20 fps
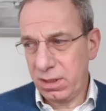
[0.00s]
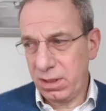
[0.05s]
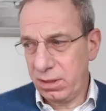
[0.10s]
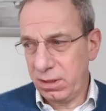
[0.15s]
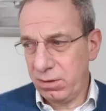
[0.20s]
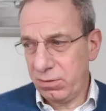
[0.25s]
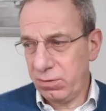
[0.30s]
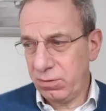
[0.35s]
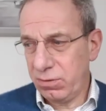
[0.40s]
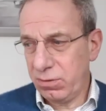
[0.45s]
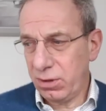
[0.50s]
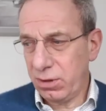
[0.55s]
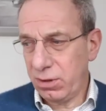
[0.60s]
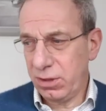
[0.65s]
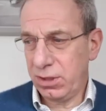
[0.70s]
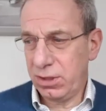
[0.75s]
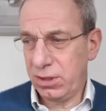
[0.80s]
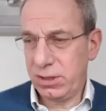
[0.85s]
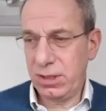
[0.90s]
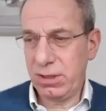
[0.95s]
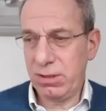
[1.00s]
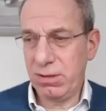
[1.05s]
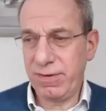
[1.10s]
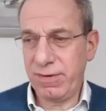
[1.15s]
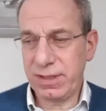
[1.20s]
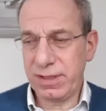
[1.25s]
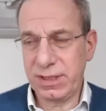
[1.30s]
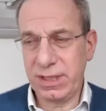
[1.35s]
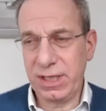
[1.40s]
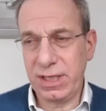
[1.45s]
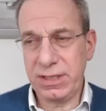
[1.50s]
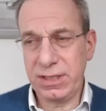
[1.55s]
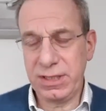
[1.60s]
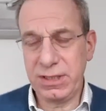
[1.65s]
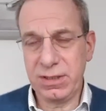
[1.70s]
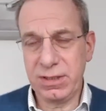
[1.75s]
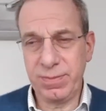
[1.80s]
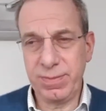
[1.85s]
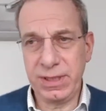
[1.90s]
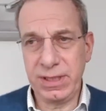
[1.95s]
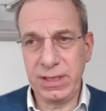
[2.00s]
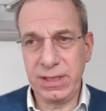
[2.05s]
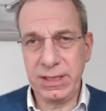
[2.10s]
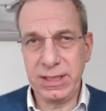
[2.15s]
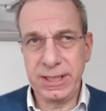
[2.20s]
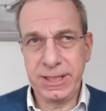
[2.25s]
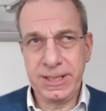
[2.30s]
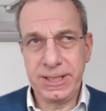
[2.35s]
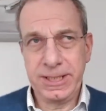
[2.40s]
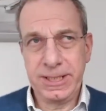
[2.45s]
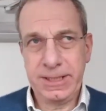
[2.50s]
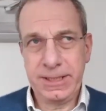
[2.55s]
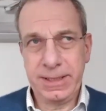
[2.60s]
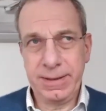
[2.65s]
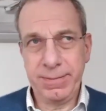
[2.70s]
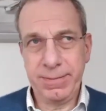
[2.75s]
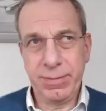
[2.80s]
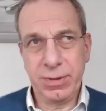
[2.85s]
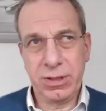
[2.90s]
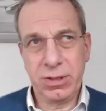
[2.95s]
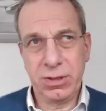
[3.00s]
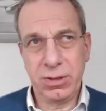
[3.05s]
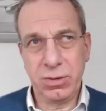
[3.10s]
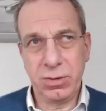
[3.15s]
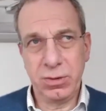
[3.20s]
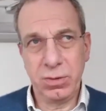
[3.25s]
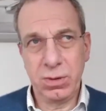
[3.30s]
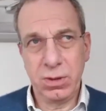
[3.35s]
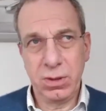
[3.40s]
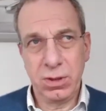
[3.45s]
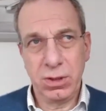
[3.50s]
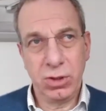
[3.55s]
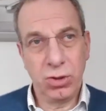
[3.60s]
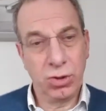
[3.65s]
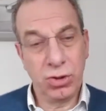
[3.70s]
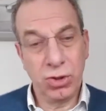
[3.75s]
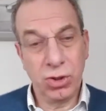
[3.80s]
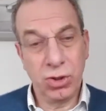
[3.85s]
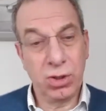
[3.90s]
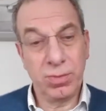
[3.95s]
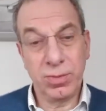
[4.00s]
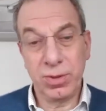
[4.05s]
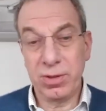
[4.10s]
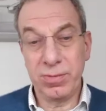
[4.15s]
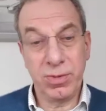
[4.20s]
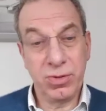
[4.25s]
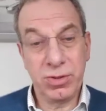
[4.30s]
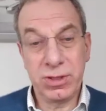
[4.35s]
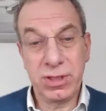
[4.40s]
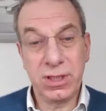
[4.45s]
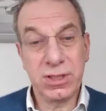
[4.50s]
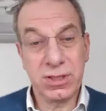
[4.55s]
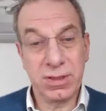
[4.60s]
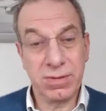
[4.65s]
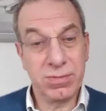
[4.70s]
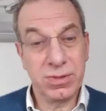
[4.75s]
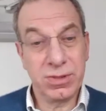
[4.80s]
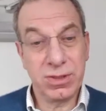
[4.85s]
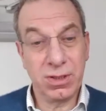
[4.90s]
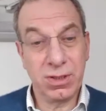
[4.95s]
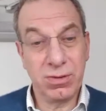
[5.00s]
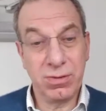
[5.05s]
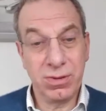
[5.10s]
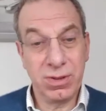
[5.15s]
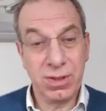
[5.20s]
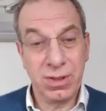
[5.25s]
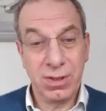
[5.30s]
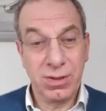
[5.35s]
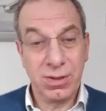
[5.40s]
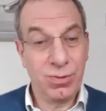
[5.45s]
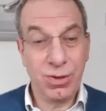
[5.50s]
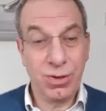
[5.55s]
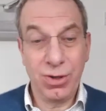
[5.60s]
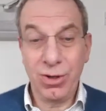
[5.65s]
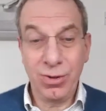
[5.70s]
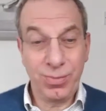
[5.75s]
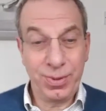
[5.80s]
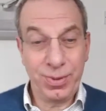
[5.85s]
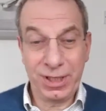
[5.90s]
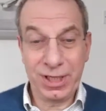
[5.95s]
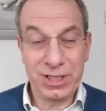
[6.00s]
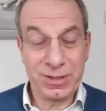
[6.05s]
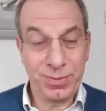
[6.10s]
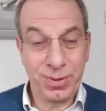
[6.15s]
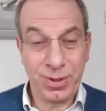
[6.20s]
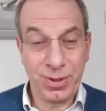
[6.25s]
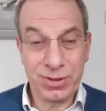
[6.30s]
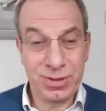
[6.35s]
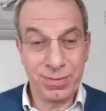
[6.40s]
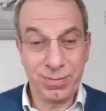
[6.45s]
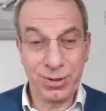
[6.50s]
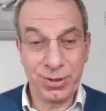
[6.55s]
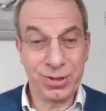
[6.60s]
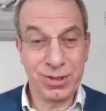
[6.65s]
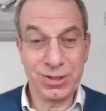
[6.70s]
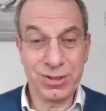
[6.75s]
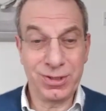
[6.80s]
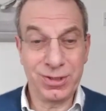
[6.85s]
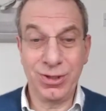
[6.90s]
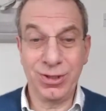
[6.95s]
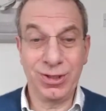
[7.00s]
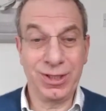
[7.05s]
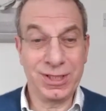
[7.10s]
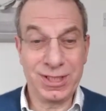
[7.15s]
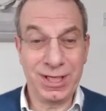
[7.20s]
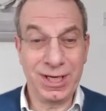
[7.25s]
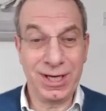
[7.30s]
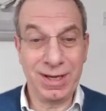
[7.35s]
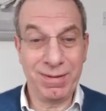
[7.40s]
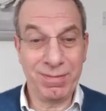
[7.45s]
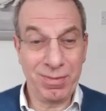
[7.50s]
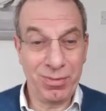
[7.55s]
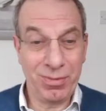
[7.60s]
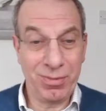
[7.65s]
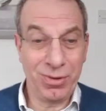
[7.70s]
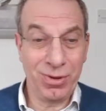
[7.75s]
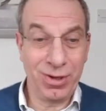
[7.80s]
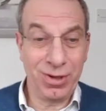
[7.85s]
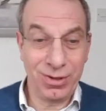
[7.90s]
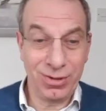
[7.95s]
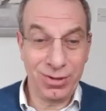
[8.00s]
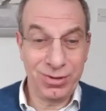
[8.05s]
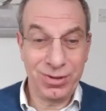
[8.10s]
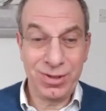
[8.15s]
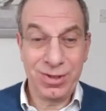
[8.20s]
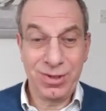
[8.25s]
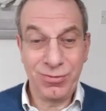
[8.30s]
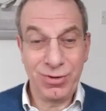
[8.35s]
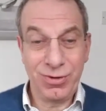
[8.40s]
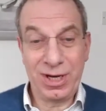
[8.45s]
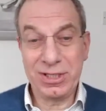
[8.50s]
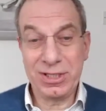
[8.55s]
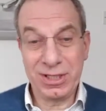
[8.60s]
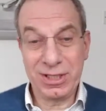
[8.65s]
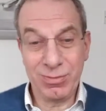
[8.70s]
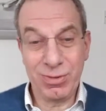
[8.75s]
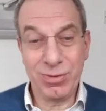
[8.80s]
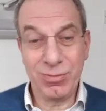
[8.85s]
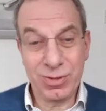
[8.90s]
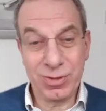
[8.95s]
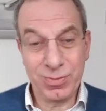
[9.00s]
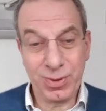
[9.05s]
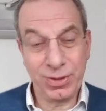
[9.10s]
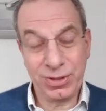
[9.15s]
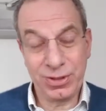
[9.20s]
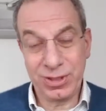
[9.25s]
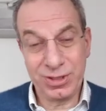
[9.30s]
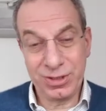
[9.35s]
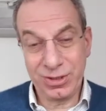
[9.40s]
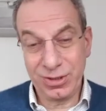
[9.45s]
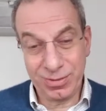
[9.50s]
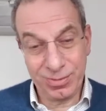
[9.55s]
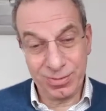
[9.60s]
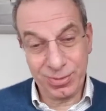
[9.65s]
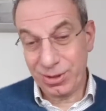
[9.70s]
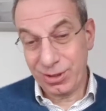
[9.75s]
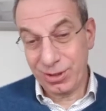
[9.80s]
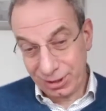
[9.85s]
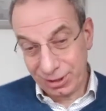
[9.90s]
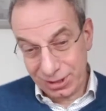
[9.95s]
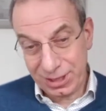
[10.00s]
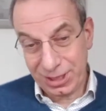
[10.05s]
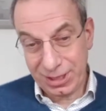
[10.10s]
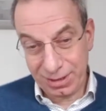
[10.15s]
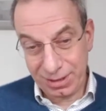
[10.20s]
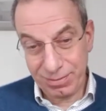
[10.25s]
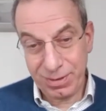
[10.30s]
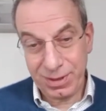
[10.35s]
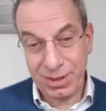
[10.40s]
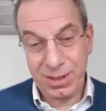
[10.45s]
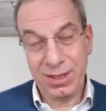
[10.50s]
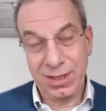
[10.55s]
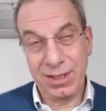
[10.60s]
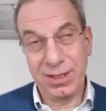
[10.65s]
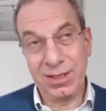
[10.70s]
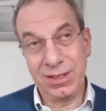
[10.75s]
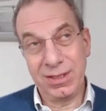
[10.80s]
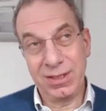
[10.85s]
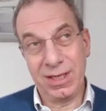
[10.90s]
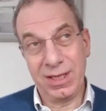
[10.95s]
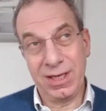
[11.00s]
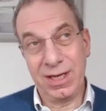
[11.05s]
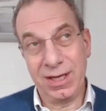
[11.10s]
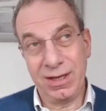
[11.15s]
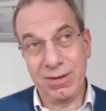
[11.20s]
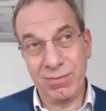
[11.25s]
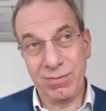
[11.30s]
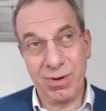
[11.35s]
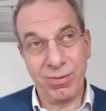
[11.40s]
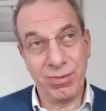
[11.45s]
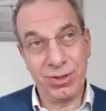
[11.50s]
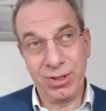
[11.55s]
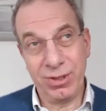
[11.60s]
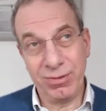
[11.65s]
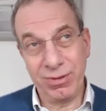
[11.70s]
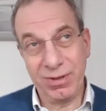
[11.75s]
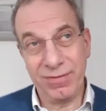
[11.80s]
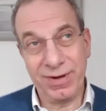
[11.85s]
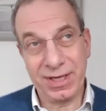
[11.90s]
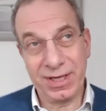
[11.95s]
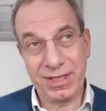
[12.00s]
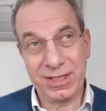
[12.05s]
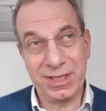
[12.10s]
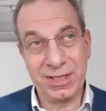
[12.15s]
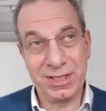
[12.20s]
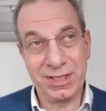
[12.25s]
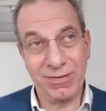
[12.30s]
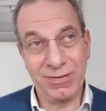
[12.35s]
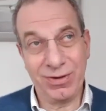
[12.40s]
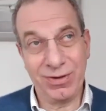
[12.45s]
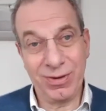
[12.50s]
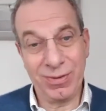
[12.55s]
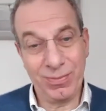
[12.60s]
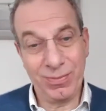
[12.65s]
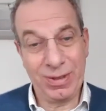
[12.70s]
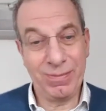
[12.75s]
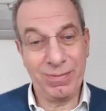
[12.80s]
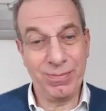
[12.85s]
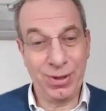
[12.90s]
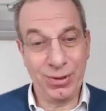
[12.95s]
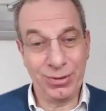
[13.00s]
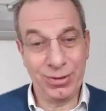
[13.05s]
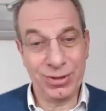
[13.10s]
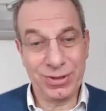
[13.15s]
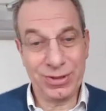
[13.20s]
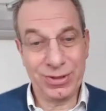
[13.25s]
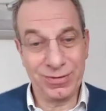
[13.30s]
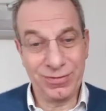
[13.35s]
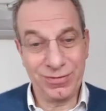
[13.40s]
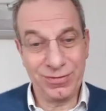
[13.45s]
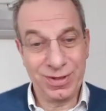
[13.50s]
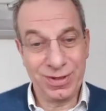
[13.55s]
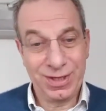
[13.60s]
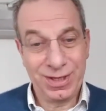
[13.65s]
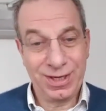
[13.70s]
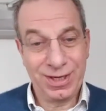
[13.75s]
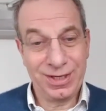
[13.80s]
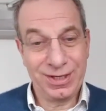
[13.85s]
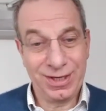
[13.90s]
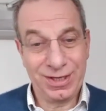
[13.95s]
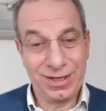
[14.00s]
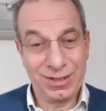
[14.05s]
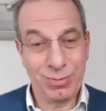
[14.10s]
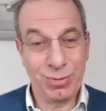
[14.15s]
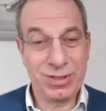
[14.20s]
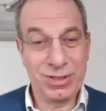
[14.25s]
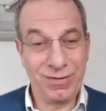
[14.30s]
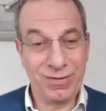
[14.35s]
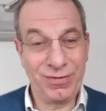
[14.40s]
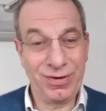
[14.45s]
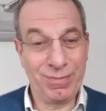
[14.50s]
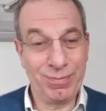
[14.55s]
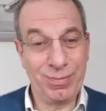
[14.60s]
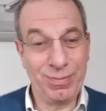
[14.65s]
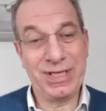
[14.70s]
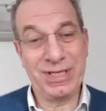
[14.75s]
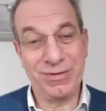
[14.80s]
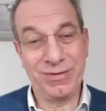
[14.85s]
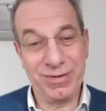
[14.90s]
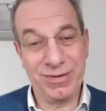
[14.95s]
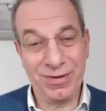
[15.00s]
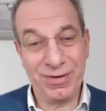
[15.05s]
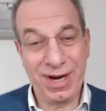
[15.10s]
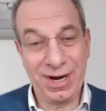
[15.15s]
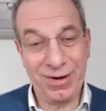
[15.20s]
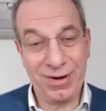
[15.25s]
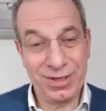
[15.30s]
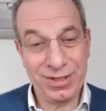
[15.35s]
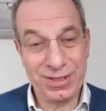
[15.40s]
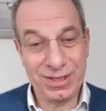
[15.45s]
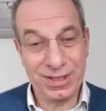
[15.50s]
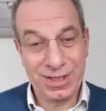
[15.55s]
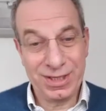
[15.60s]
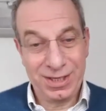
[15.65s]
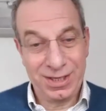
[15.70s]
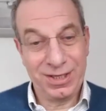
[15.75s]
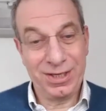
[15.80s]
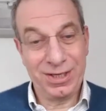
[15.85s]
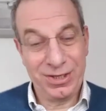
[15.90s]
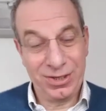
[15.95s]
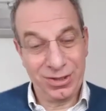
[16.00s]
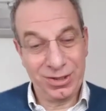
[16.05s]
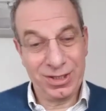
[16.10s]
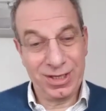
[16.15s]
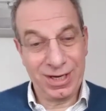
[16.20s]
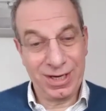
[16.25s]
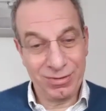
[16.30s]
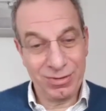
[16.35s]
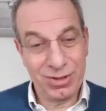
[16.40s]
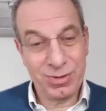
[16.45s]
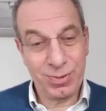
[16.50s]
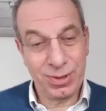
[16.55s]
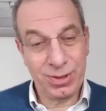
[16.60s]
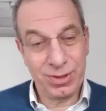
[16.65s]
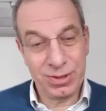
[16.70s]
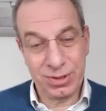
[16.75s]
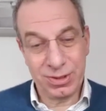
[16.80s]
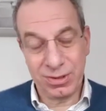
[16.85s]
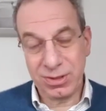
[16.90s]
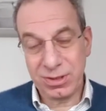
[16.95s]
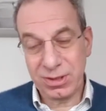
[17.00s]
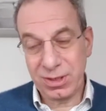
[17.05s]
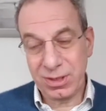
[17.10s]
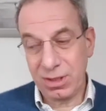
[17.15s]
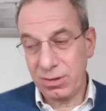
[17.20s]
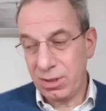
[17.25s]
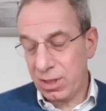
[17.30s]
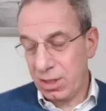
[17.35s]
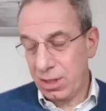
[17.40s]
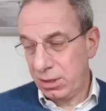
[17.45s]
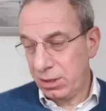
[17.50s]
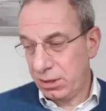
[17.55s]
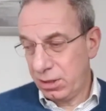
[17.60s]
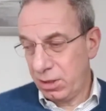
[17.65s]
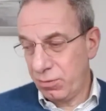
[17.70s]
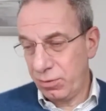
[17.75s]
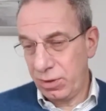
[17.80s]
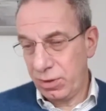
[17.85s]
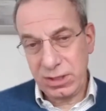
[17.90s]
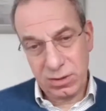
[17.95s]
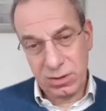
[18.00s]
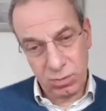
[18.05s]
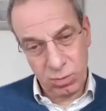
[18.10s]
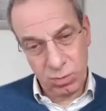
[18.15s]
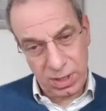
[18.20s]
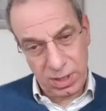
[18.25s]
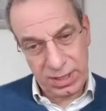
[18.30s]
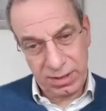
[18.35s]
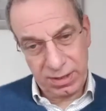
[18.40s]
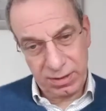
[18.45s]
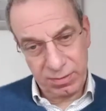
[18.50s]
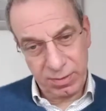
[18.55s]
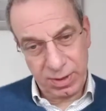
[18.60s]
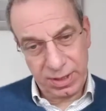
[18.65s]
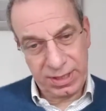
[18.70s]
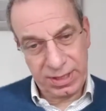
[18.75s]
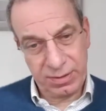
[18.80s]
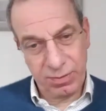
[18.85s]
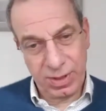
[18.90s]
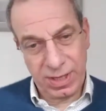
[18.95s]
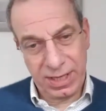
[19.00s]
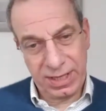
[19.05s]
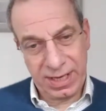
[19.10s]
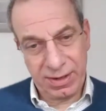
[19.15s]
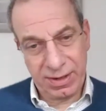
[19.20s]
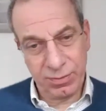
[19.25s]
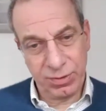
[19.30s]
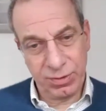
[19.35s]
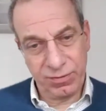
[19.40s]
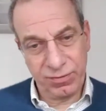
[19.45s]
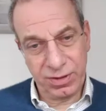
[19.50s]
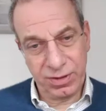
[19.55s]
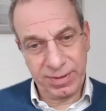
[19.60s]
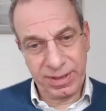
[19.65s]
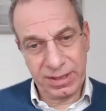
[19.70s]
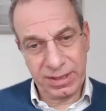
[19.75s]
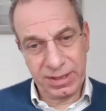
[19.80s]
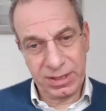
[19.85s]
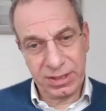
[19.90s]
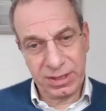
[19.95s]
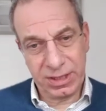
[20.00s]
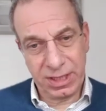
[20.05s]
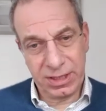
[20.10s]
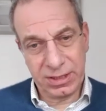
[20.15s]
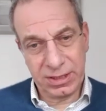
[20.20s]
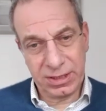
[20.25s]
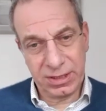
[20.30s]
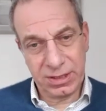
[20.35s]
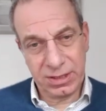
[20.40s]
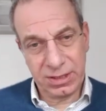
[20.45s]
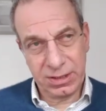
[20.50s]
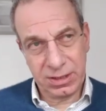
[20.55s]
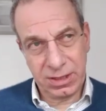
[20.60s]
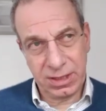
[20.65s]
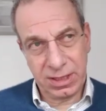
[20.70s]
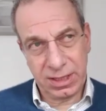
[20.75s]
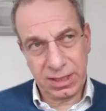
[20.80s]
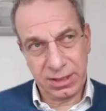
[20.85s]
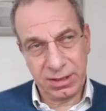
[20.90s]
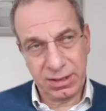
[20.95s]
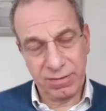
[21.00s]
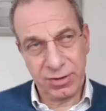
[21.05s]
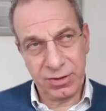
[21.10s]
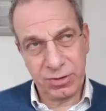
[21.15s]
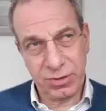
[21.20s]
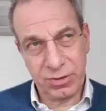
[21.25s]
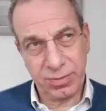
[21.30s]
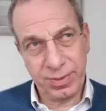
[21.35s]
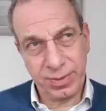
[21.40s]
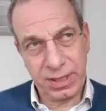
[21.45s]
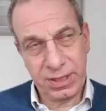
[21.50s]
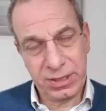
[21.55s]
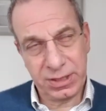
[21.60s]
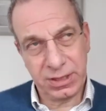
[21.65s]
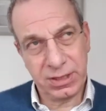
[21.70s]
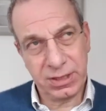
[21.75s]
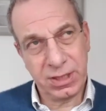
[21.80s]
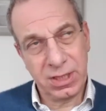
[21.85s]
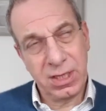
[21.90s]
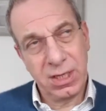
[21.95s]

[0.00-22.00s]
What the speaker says: You've got to consider a vaccination to be similar to your normal immune system. So we're all being exposed to bugs all the time, and we're all raising immune responses to them all the time. And what we're doing with the vaccine is giving you a big bolus of a specific bit of the virus that you're going to now respond to. So there's no reason why that would fundamentally change the CLL individual patient.